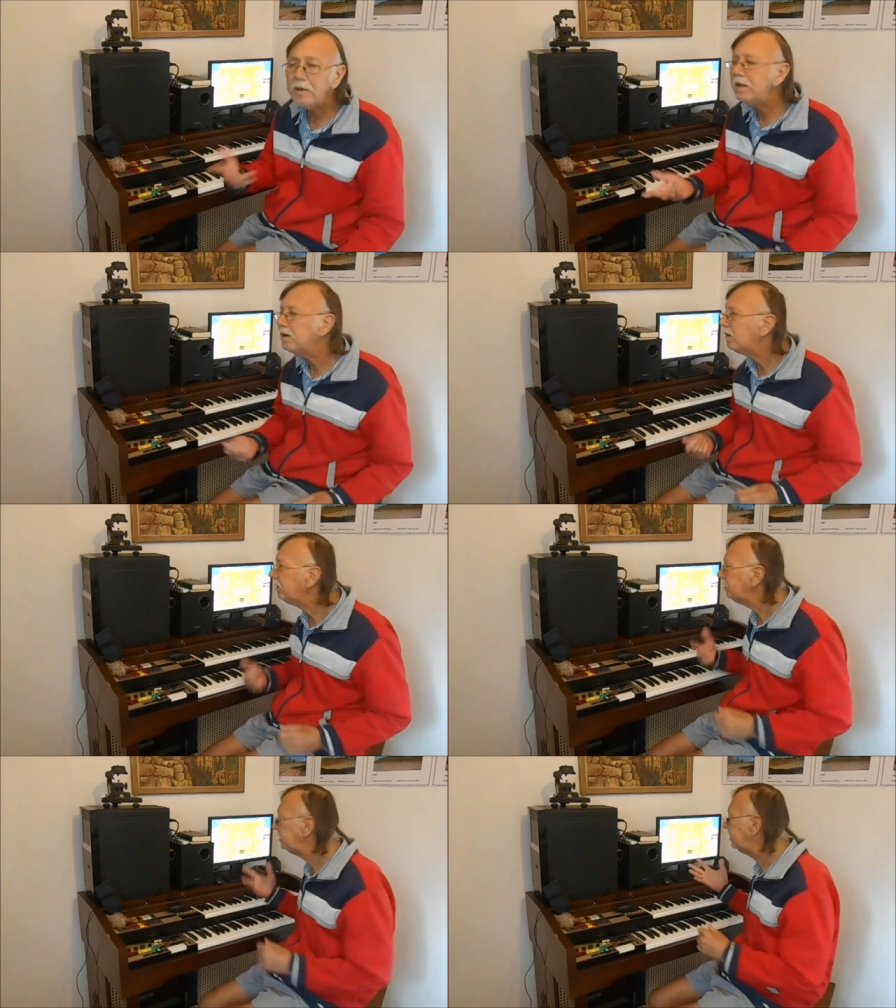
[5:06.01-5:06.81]
Okay
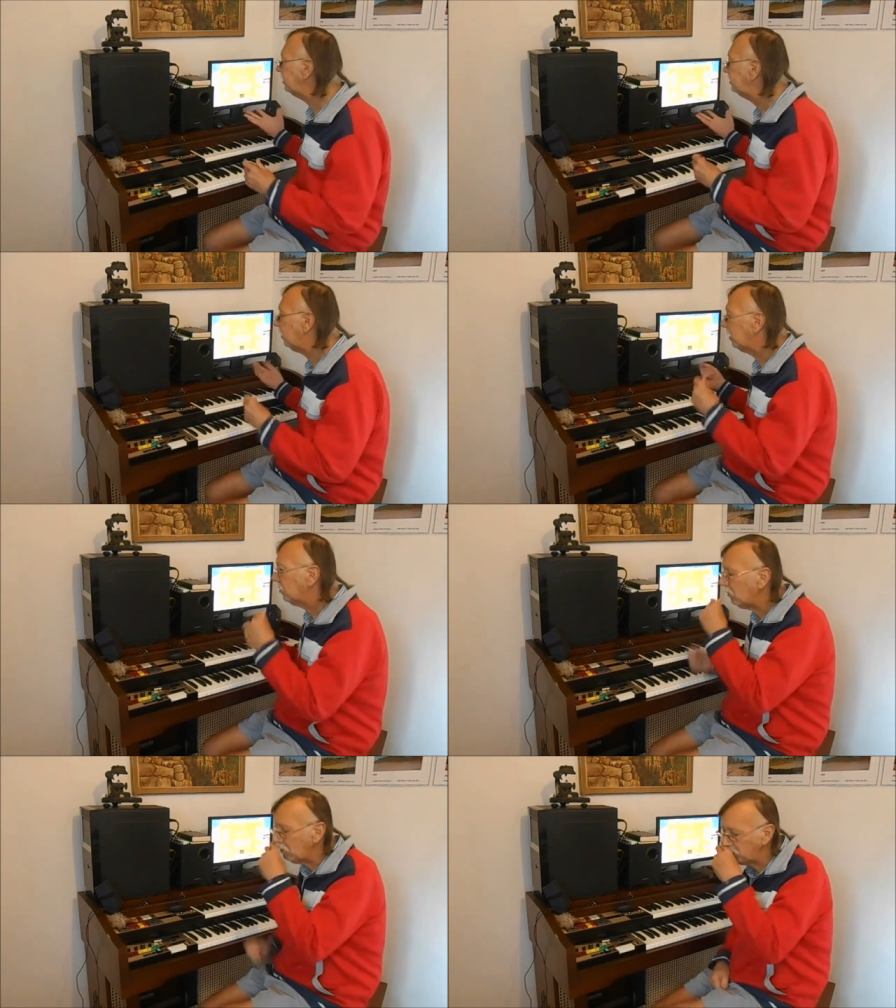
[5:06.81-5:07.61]
guys, this is
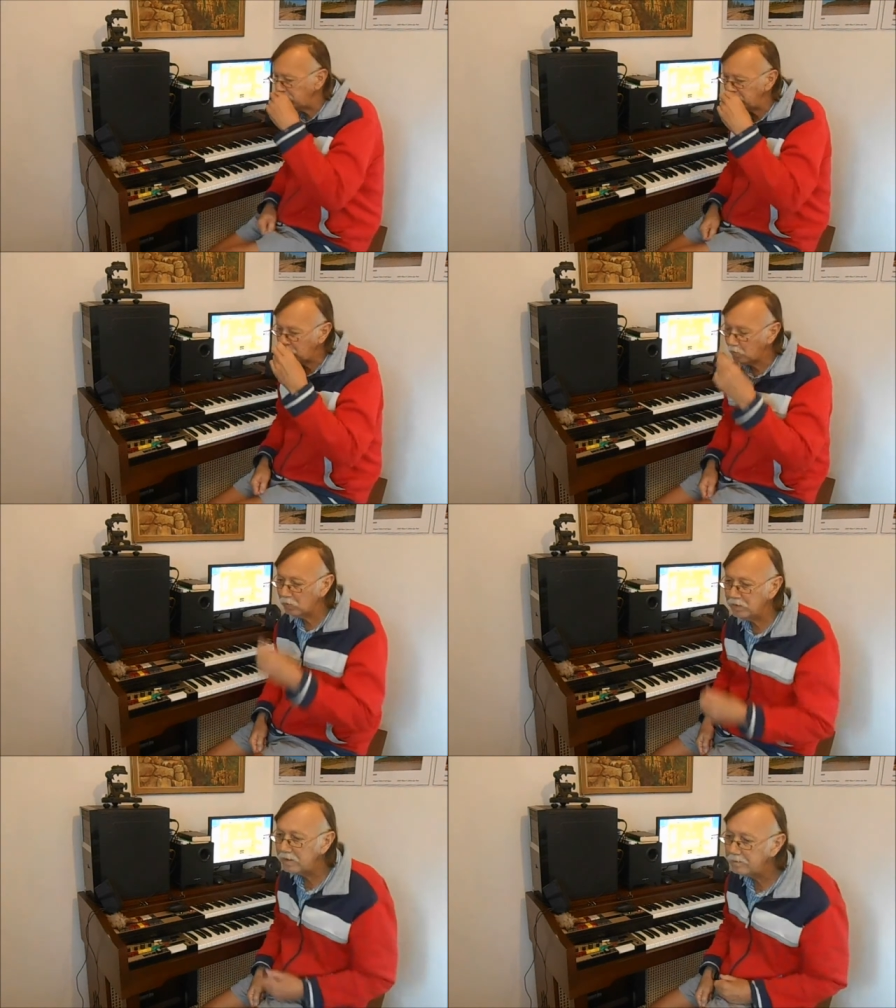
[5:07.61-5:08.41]
my organ
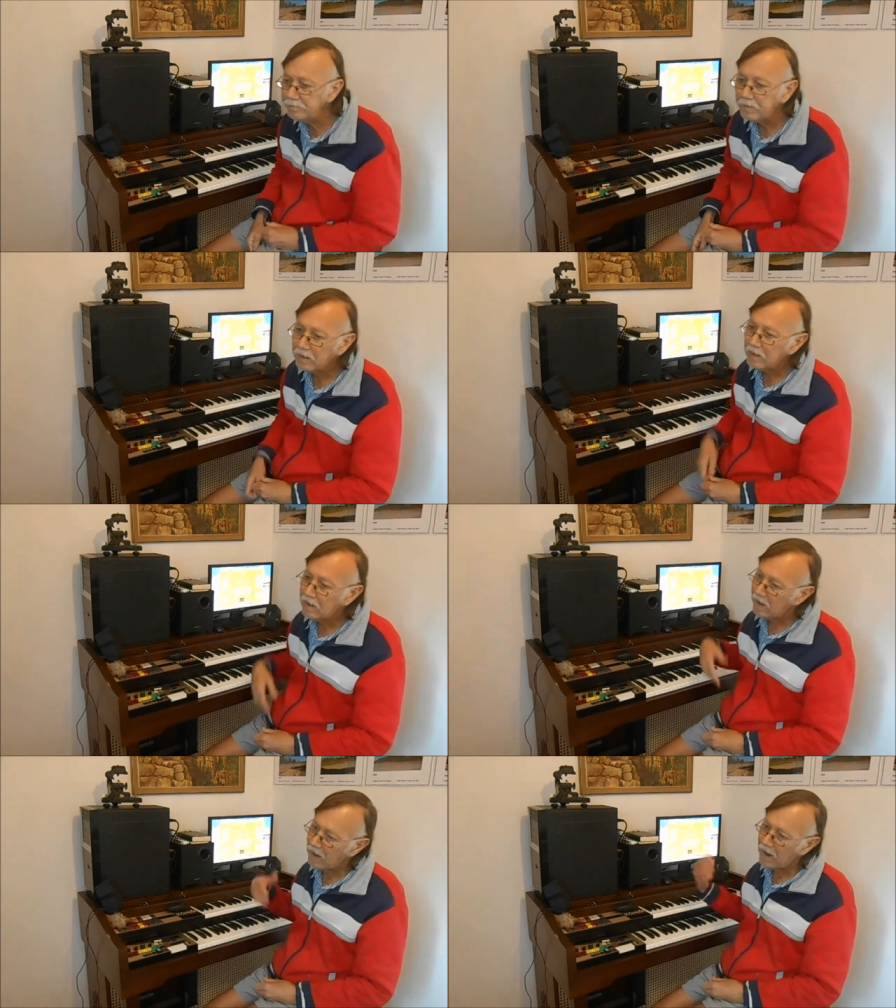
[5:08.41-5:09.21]
corner,
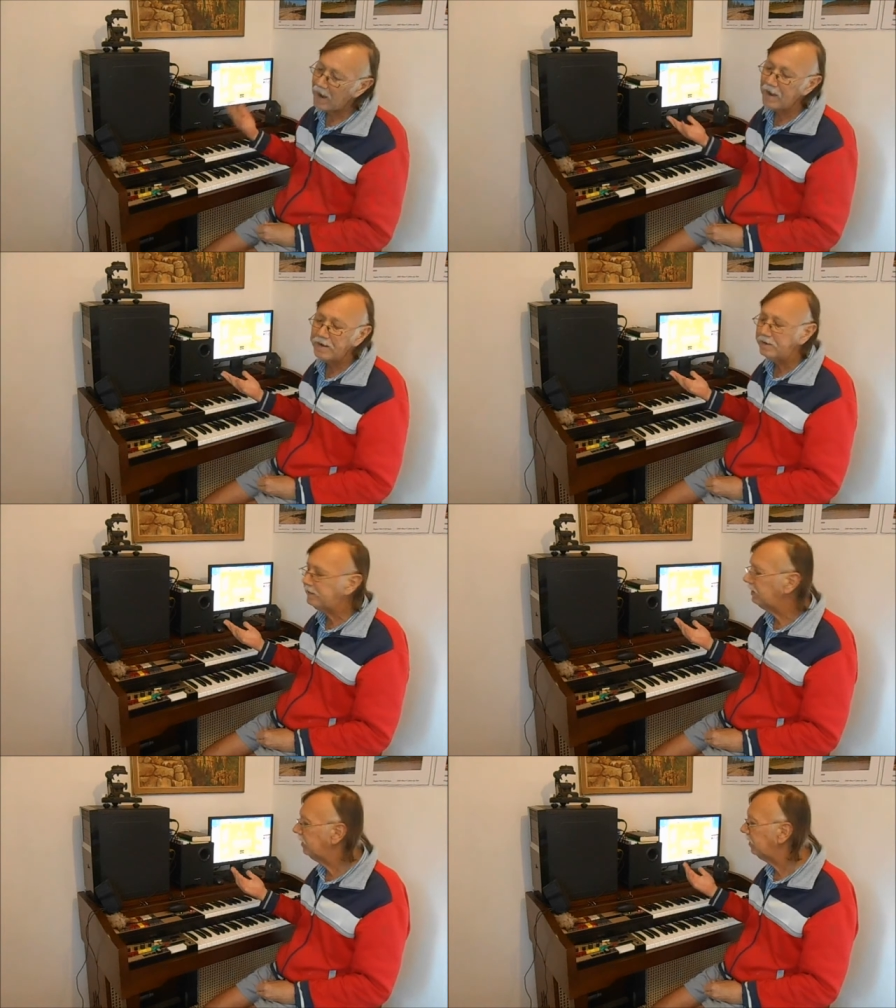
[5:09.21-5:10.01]
and